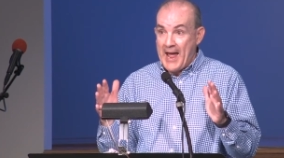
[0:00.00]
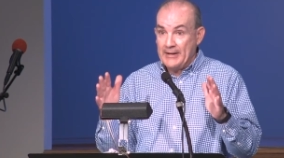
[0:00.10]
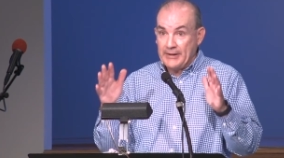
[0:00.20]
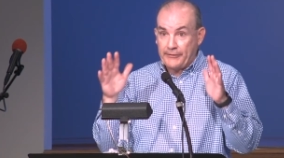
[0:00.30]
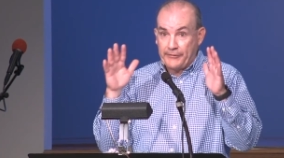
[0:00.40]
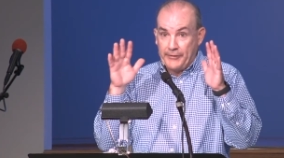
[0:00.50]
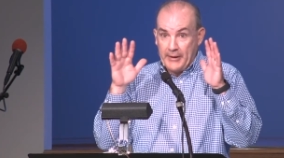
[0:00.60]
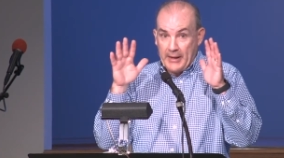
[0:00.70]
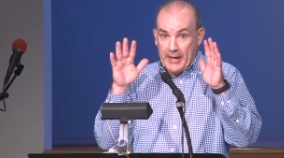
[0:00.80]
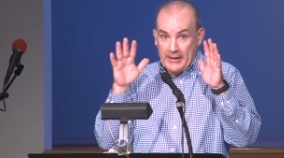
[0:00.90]
and, it's,
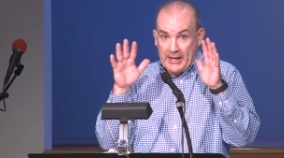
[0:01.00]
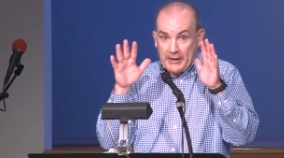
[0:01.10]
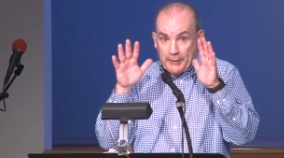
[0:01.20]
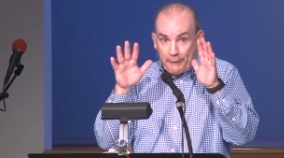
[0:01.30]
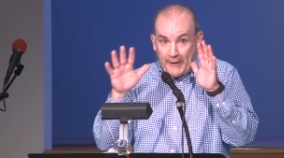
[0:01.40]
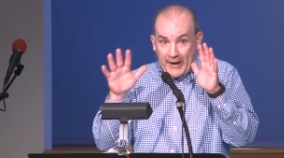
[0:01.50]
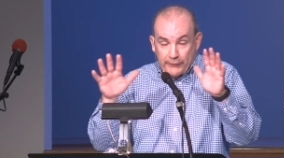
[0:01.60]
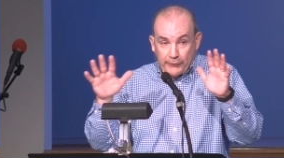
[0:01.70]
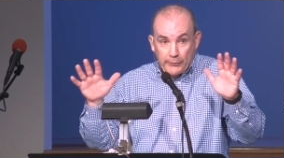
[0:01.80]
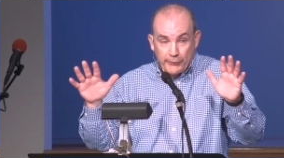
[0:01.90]
and it
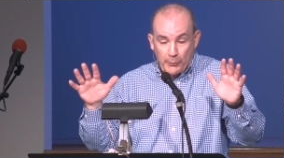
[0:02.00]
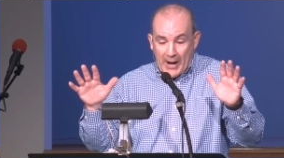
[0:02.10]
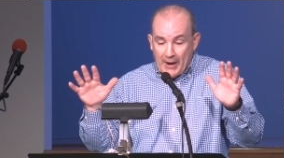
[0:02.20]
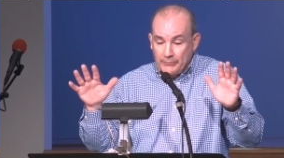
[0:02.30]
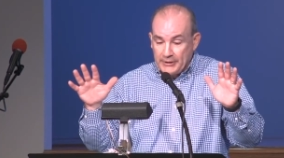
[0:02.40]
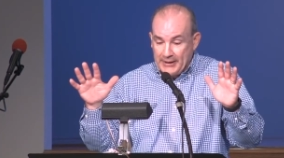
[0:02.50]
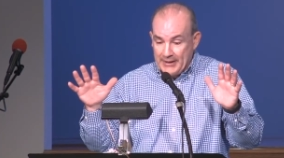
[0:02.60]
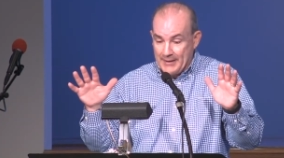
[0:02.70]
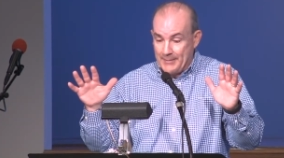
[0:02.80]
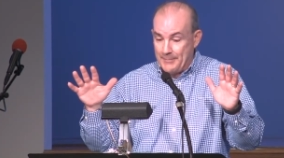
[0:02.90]
affects those around
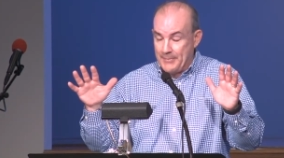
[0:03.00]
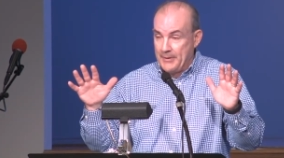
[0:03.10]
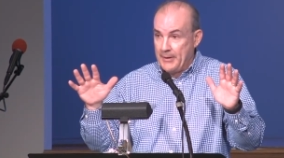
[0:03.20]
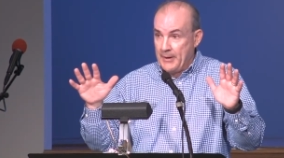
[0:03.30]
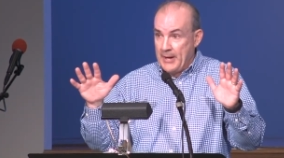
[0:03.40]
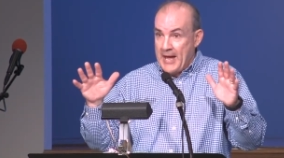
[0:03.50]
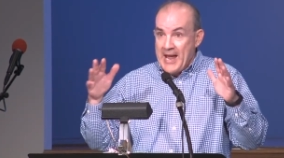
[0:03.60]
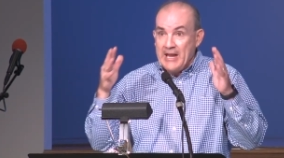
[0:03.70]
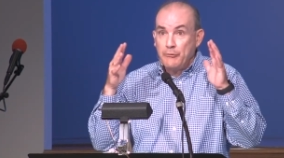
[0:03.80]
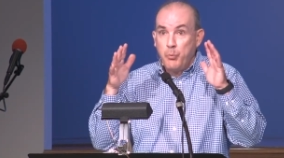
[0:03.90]
him.
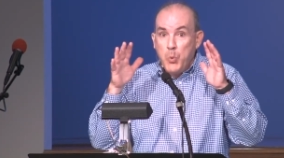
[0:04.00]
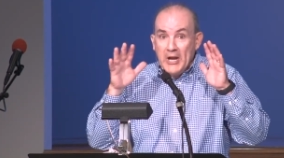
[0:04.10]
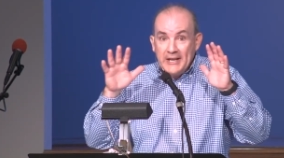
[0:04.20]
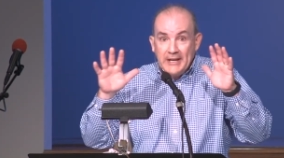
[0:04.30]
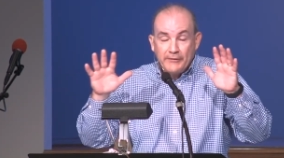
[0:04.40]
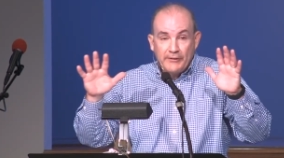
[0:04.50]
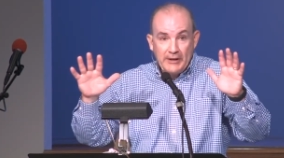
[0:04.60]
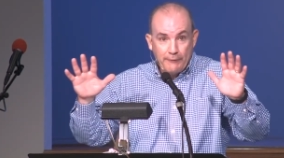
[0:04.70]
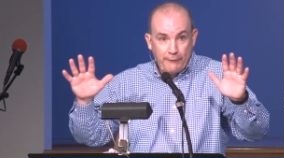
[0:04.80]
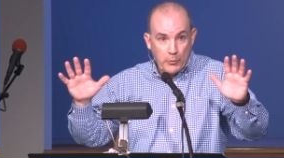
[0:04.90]
He's
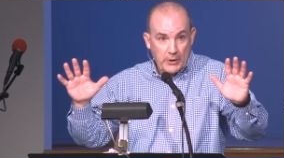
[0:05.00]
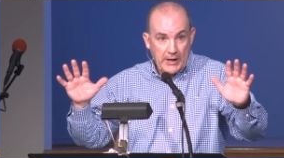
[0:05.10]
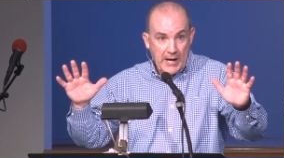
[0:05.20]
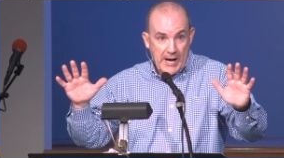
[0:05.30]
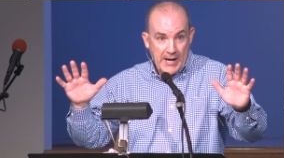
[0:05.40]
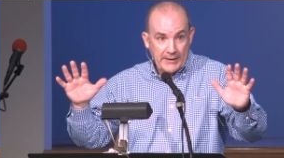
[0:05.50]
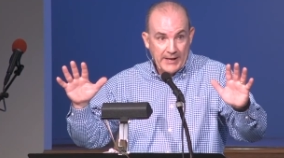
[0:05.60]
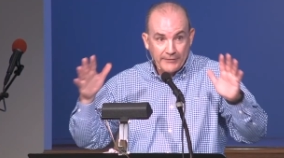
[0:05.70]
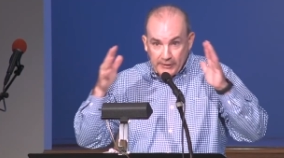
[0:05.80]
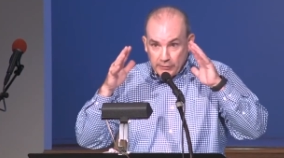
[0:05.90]
witnessing for God
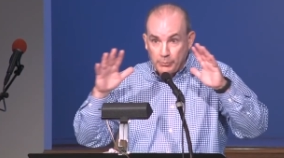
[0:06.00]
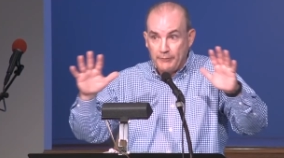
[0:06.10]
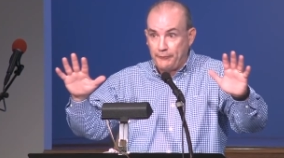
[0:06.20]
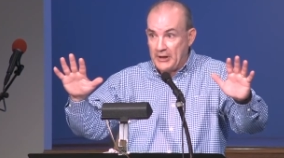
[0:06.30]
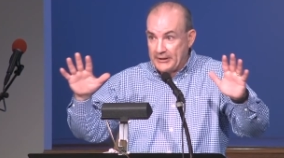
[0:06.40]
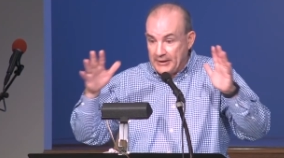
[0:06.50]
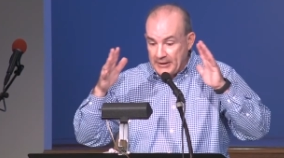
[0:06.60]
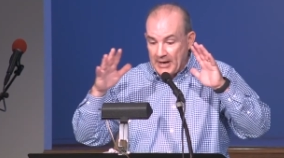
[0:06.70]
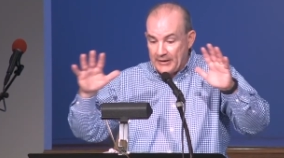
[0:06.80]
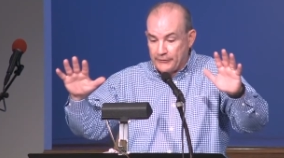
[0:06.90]
as he's
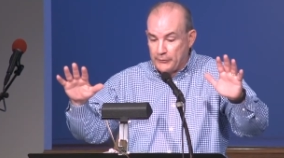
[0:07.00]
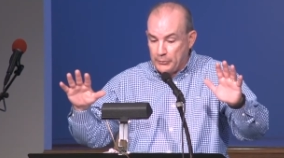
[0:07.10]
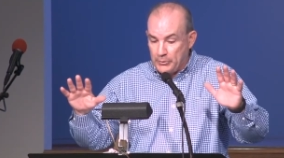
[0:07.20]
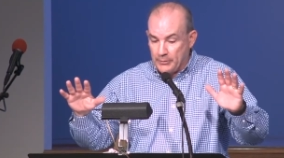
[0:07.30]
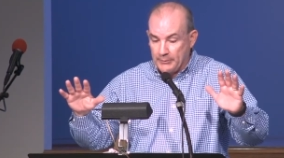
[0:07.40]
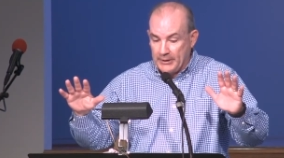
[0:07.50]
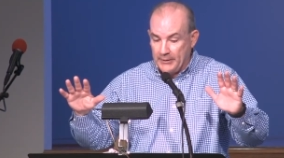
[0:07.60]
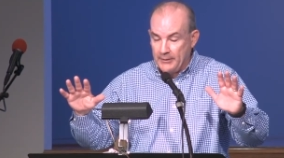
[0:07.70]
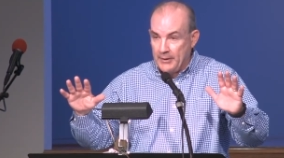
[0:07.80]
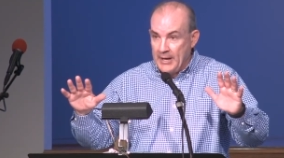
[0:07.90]
reflecting God's
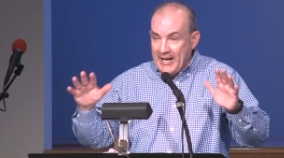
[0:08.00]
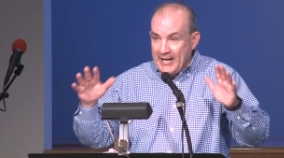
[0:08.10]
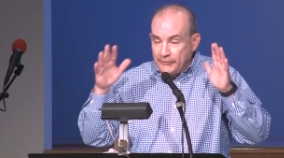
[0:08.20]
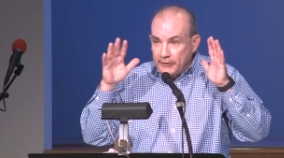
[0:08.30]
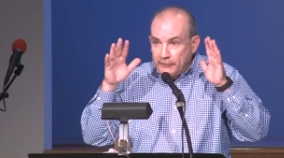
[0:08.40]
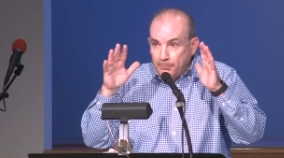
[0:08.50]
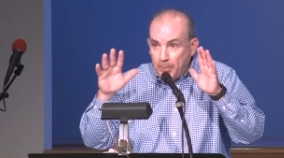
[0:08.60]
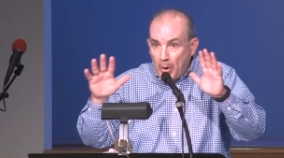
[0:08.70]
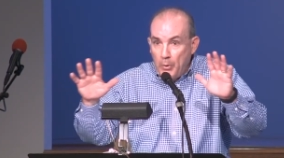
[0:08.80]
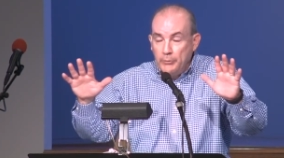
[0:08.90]
glory. He's
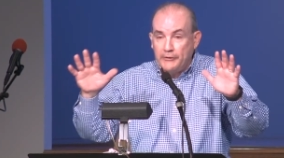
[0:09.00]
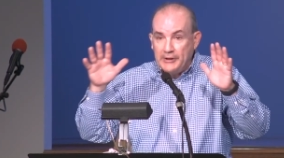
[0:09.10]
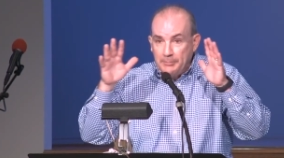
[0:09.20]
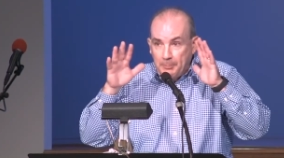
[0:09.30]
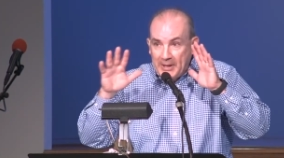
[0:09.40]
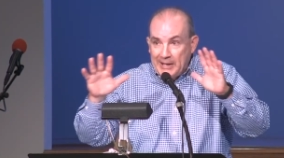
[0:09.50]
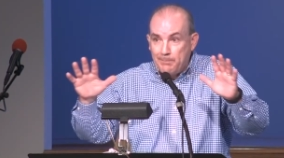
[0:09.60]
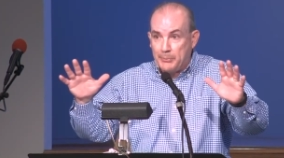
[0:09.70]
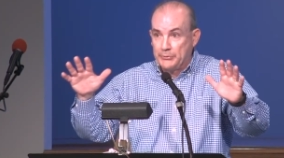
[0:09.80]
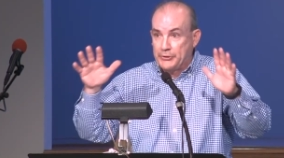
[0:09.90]
exposing
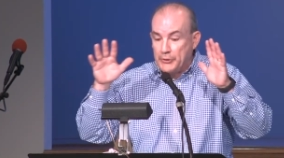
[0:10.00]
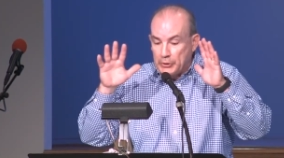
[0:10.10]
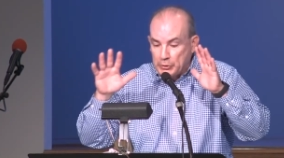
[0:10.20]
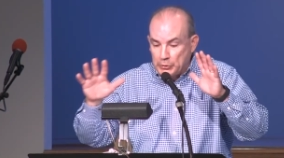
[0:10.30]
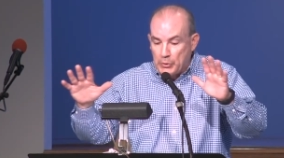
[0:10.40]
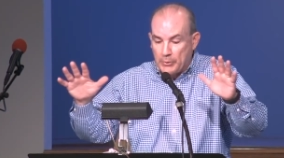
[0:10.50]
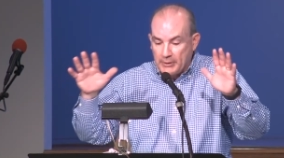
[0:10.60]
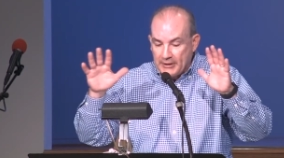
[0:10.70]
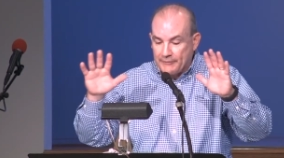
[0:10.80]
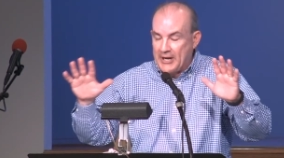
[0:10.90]
people to the
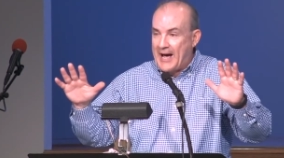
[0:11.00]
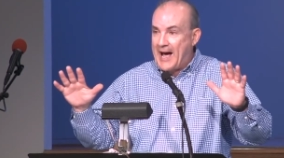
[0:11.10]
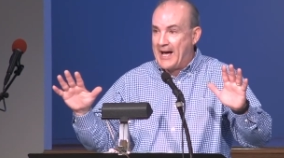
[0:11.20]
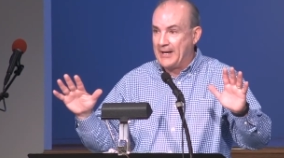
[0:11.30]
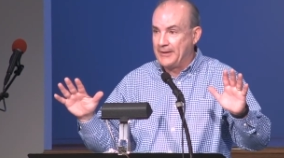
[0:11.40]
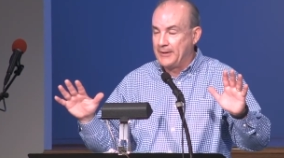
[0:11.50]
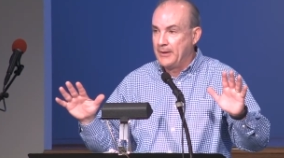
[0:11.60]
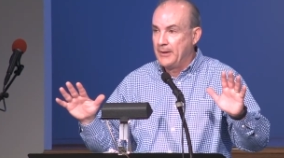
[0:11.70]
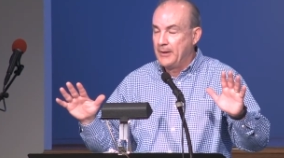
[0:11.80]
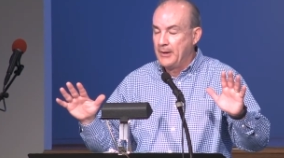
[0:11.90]
glory of God.
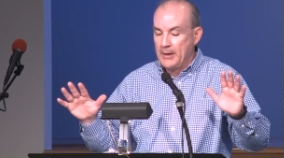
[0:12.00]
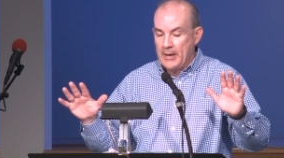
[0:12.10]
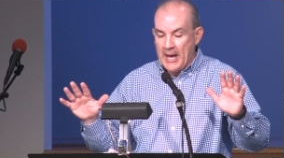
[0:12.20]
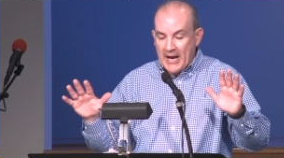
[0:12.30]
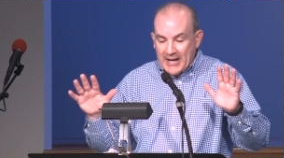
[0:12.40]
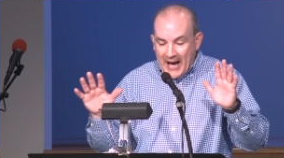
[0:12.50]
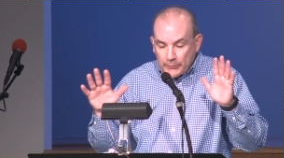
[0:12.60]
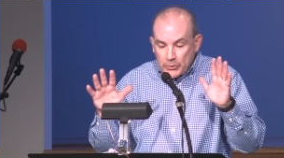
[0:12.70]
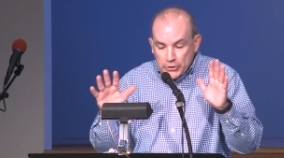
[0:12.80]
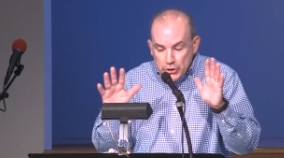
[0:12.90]

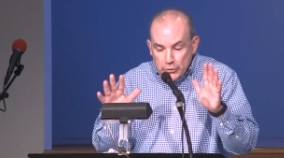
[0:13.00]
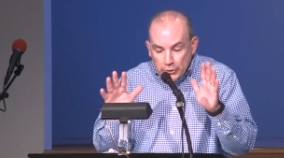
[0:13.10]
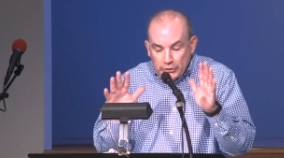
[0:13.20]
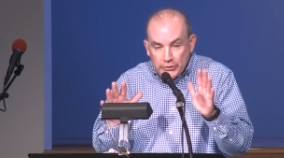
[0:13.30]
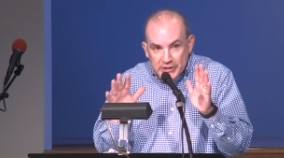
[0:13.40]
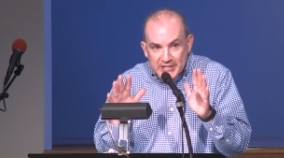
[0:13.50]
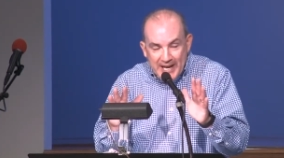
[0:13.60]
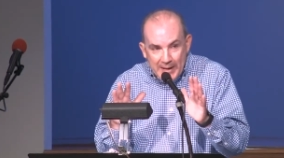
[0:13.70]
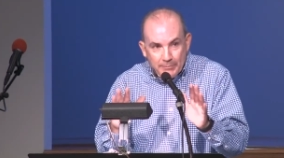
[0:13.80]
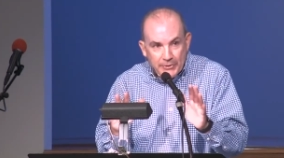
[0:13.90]
God wants you to do the
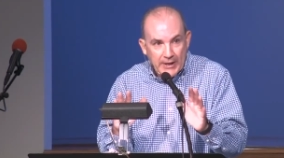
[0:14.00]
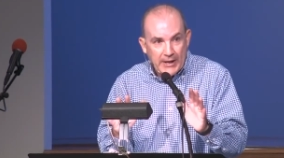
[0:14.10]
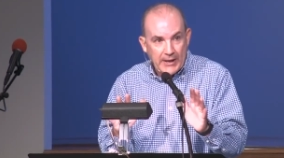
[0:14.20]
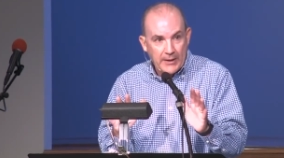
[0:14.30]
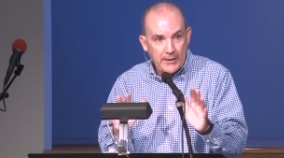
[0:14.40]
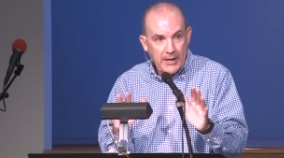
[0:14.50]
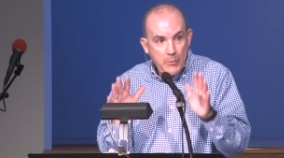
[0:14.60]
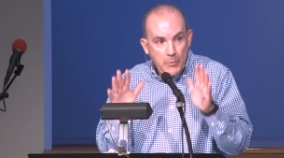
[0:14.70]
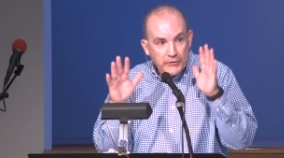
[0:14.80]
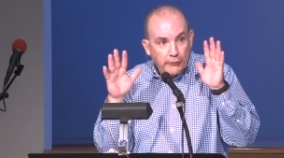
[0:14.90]
same thing.
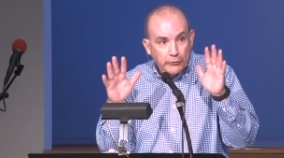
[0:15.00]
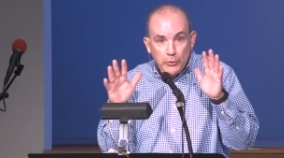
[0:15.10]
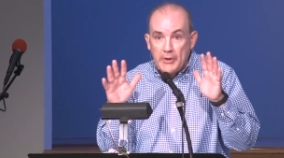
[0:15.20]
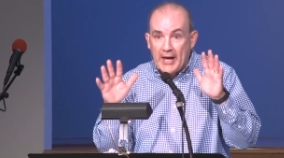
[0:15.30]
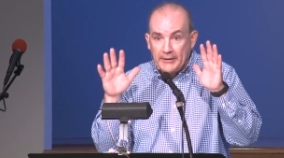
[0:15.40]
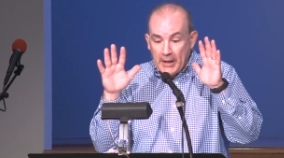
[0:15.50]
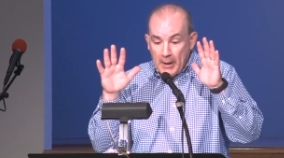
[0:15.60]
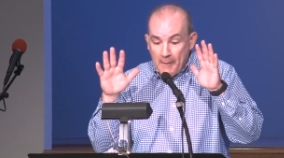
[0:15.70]
He wants to do that